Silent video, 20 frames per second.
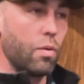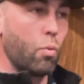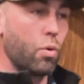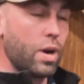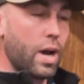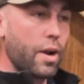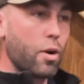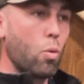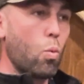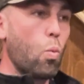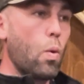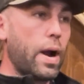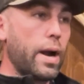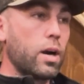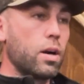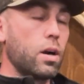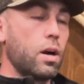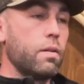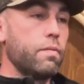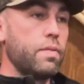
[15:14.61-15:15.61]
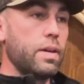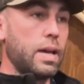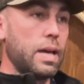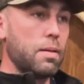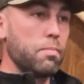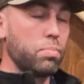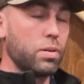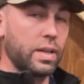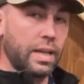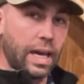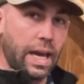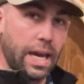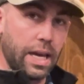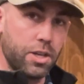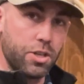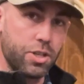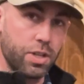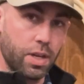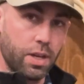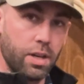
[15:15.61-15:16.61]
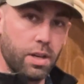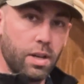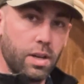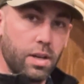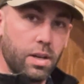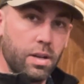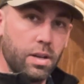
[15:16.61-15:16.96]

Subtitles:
not aware of the implication,